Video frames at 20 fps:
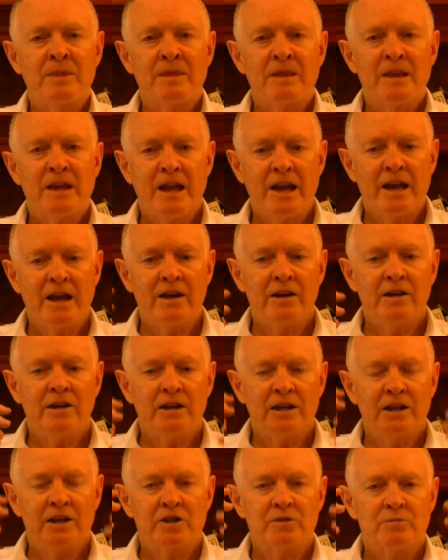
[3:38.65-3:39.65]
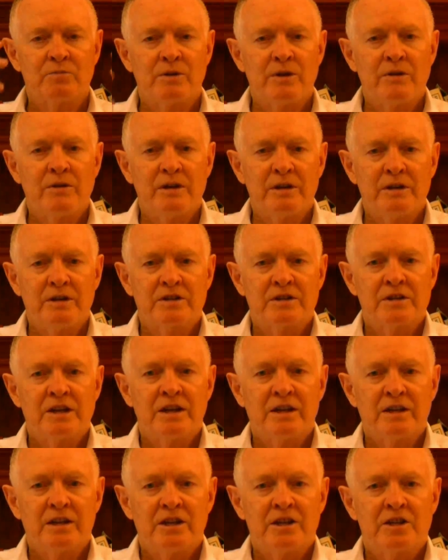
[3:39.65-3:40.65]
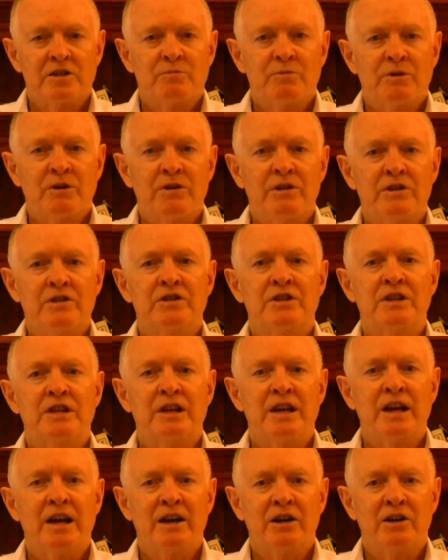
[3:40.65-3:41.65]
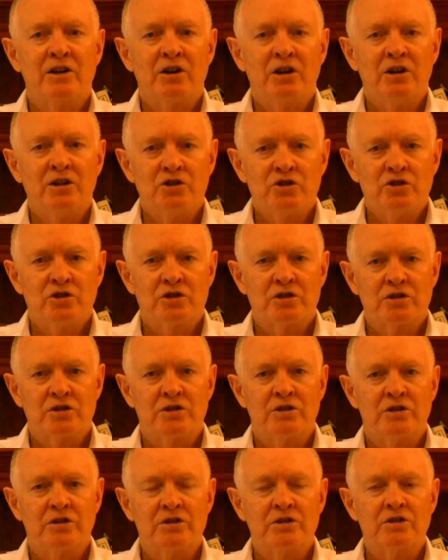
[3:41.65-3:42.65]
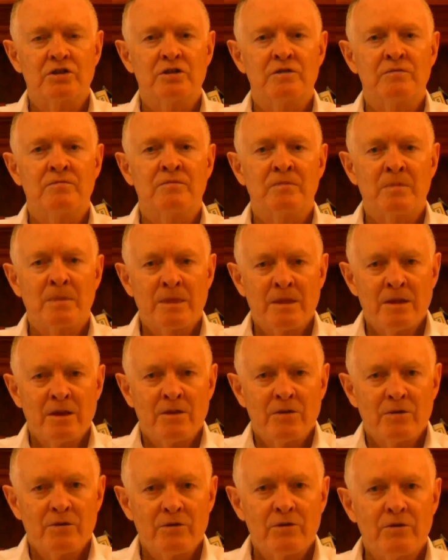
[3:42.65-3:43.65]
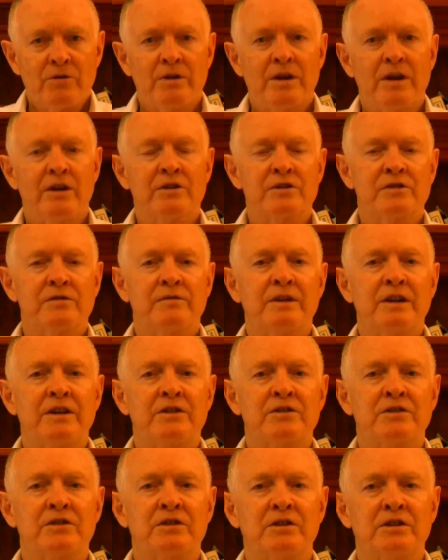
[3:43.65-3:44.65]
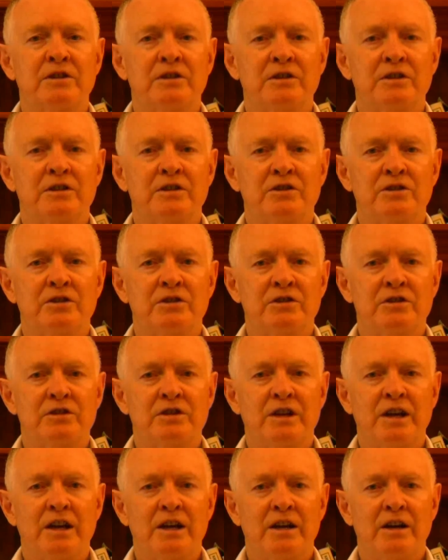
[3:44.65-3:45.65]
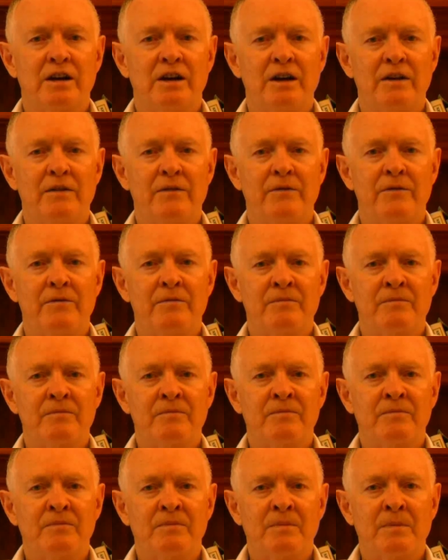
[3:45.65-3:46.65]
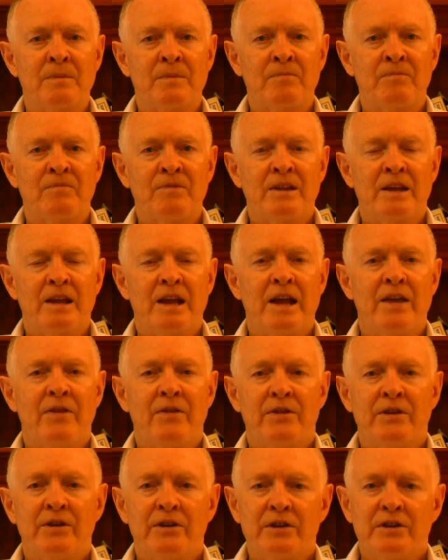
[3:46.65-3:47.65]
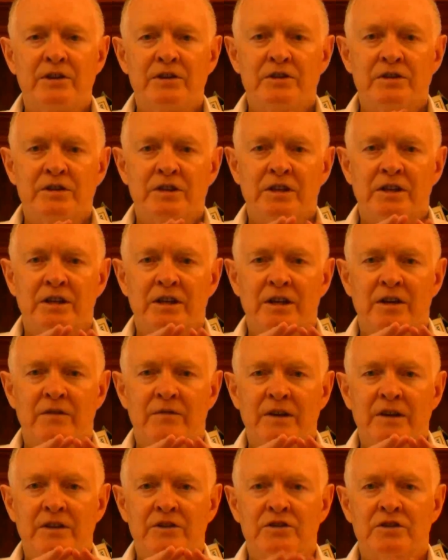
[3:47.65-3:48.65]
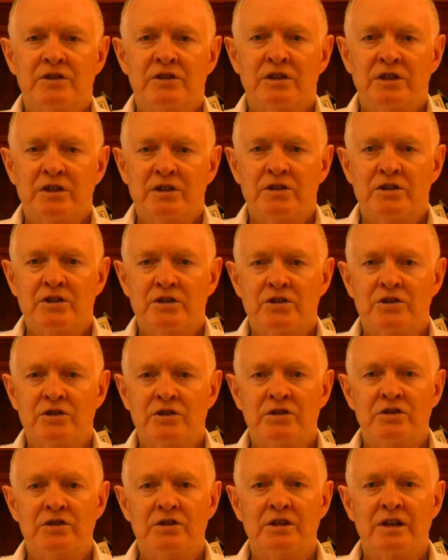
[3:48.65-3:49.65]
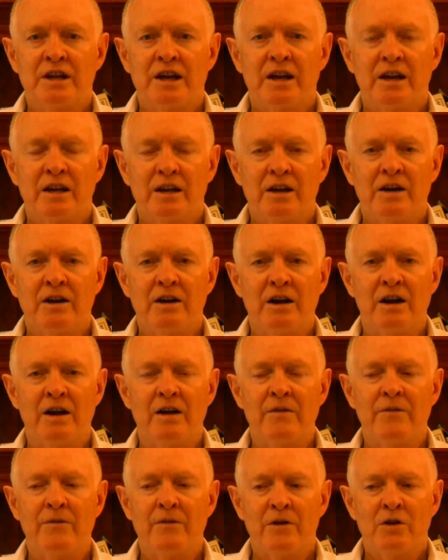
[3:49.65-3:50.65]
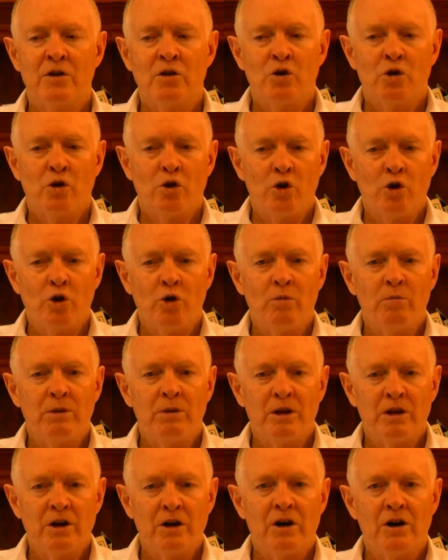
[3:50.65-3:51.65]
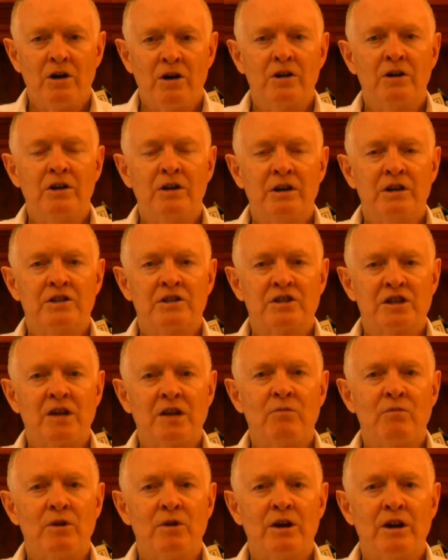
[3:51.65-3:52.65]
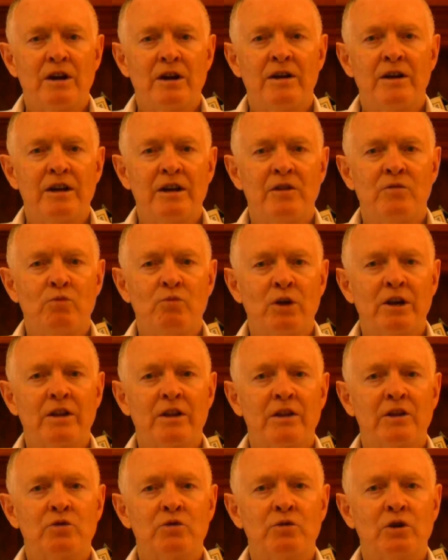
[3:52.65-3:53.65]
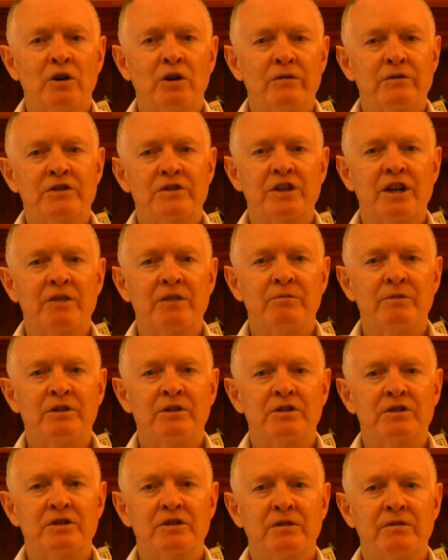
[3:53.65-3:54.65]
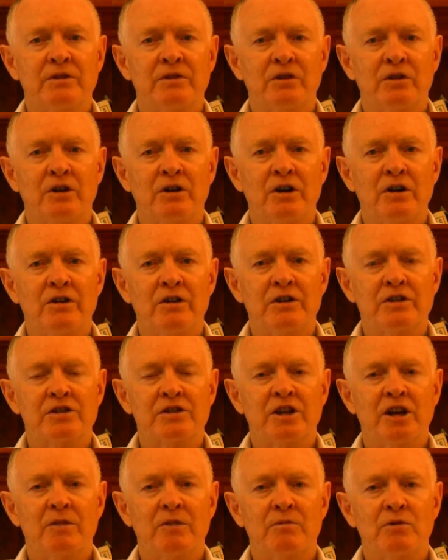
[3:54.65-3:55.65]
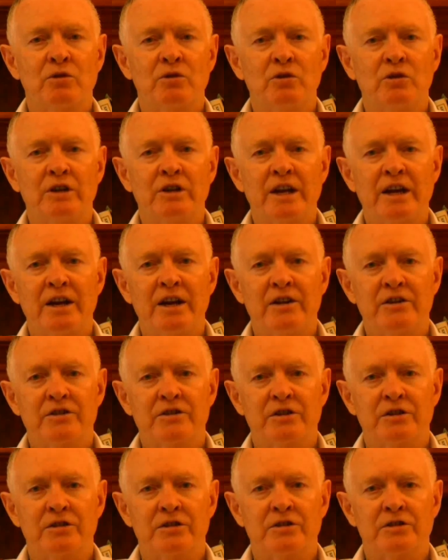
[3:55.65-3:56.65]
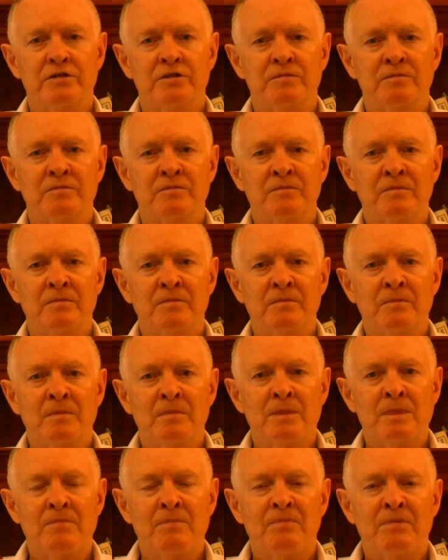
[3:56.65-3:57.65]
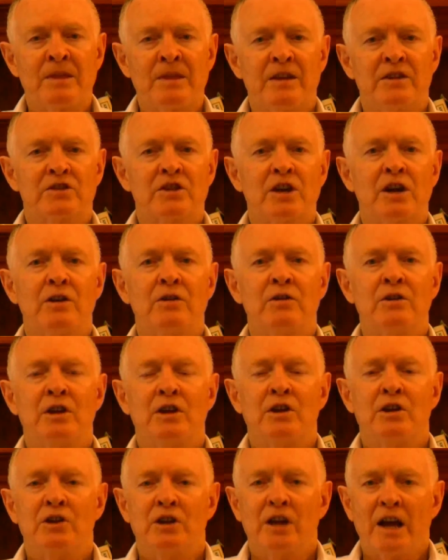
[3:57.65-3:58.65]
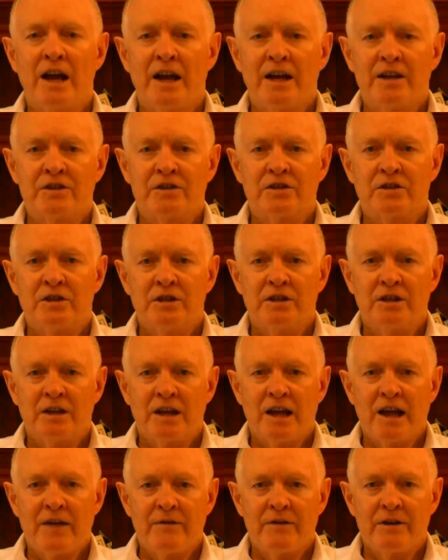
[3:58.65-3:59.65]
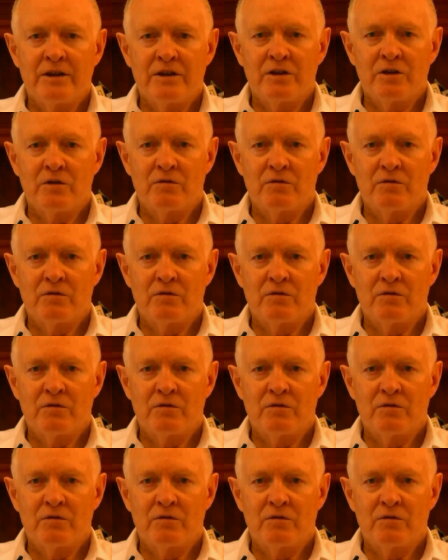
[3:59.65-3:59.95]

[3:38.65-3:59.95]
and experiencing our consciousness through those events and conditions in our life. And these events and conditions in our life all belong somewhere in one of the 12 segments of your horoscope called houses. So as having your